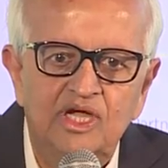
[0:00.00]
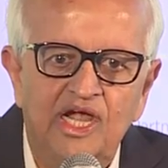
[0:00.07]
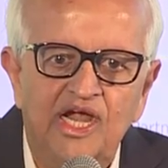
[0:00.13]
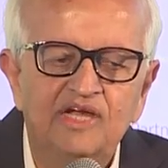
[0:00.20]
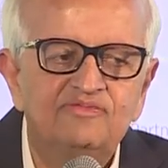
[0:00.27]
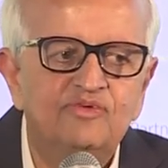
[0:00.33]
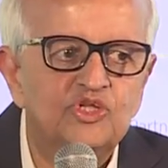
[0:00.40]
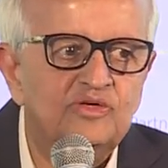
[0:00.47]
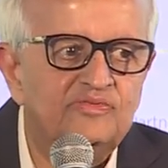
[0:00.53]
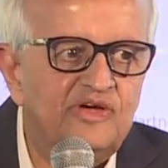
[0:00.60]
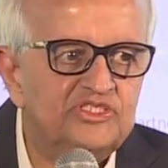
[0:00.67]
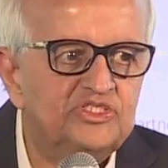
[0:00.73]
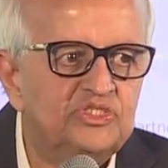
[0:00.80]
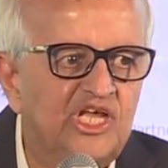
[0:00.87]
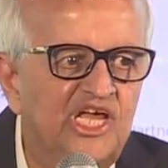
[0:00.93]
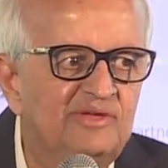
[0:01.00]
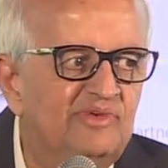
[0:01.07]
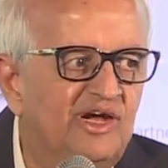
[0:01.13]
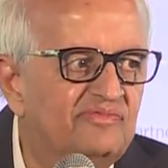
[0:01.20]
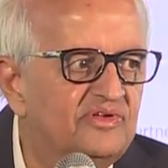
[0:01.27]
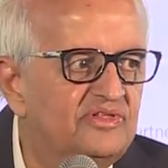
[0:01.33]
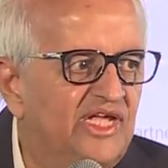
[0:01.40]
And for the first time
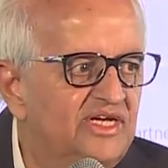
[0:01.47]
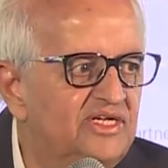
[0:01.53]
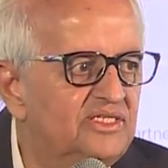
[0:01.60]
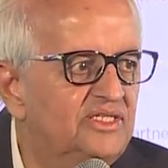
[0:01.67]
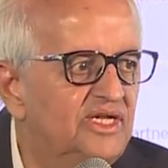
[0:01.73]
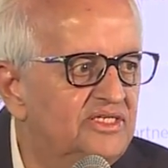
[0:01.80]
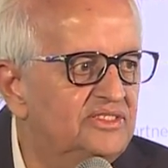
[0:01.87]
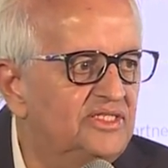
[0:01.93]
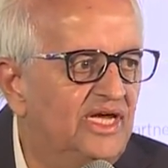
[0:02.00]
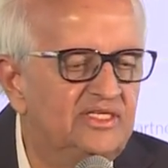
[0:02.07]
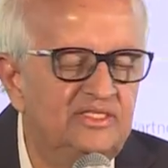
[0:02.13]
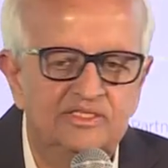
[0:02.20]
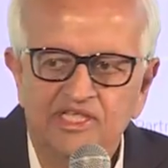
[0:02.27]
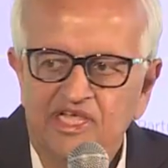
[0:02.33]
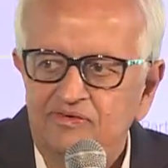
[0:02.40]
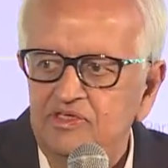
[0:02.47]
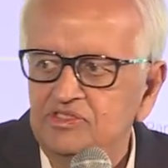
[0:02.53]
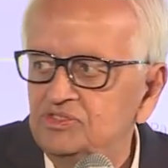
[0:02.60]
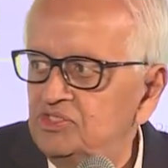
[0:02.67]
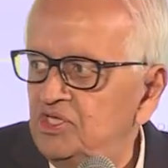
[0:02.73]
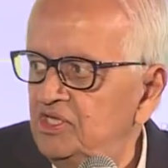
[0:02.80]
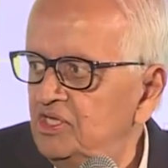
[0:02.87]
after 1989, as I
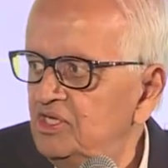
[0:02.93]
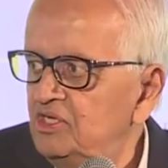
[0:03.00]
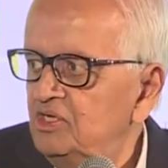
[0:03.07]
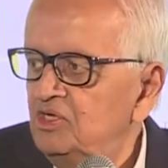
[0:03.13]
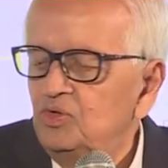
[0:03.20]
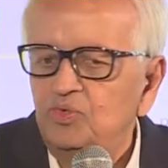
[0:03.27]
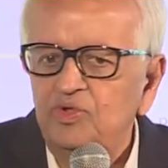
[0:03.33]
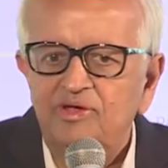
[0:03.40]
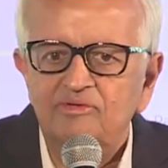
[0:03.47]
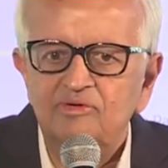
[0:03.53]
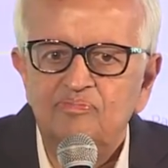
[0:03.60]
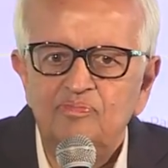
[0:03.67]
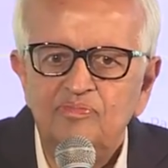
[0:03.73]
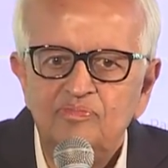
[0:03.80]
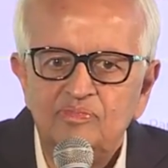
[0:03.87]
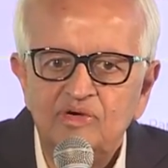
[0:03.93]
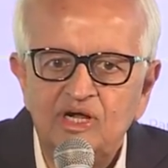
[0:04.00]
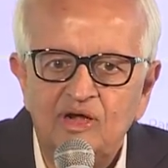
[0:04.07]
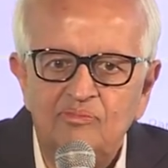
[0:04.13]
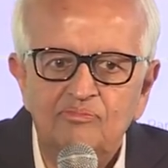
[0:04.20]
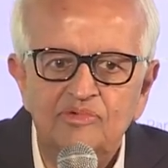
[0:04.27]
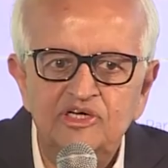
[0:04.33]
was saying, we have a
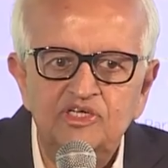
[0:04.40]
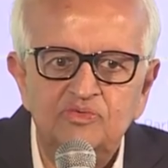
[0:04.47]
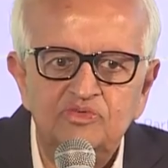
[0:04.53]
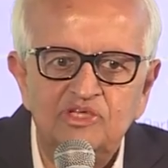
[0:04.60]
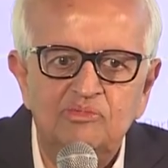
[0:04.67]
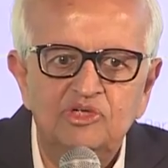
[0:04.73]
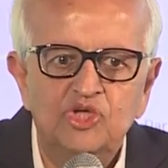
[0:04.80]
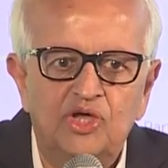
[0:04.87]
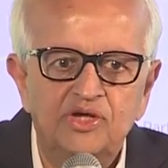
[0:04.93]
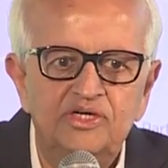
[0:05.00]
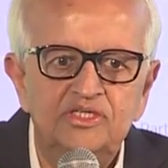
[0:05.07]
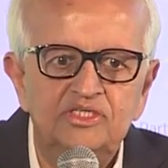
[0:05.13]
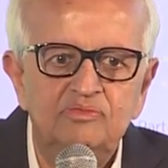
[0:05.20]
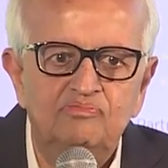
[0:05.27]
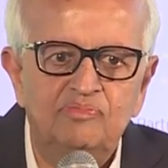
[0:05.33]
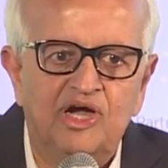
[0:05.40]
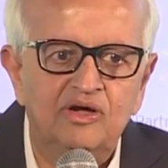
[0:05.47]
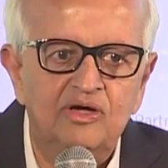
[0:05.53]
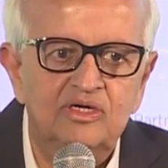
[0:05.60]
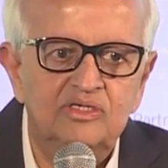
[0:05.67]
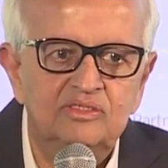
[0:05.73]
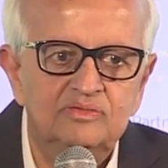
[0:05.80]
government with a majority in
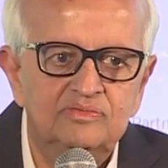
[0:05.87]
power.